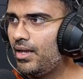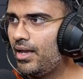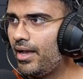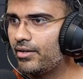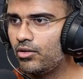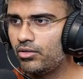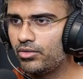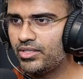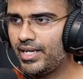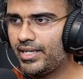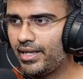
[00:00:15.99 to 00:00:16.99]
and go to
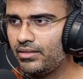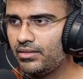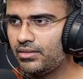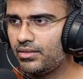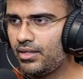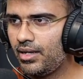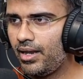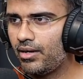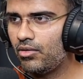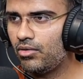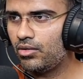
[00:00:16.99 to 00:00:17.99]
Settings
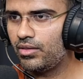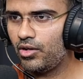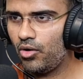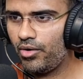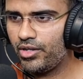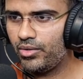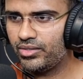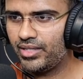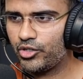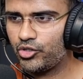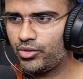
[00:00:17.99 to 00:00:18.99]
and go to the Audio
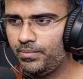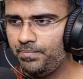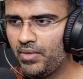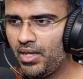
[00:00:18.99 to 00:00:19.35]
section